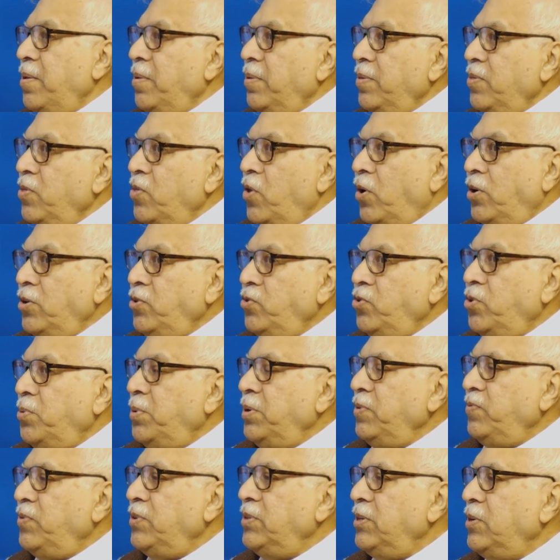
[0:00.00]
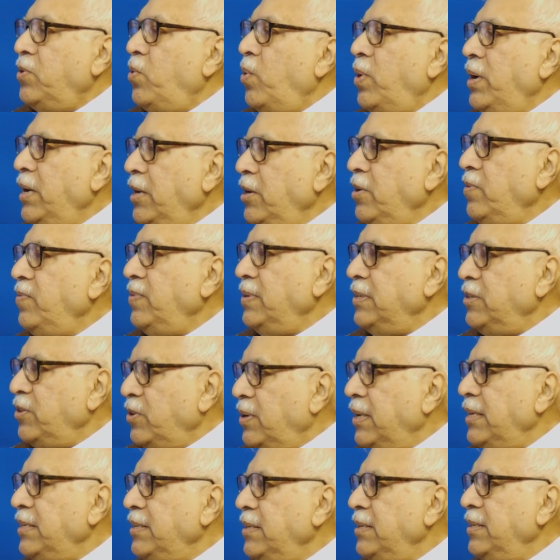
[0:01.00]
not so much for the quality of
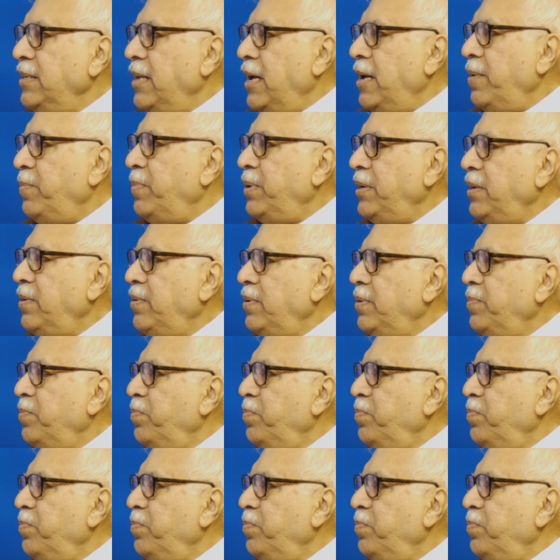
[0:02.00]
education there, but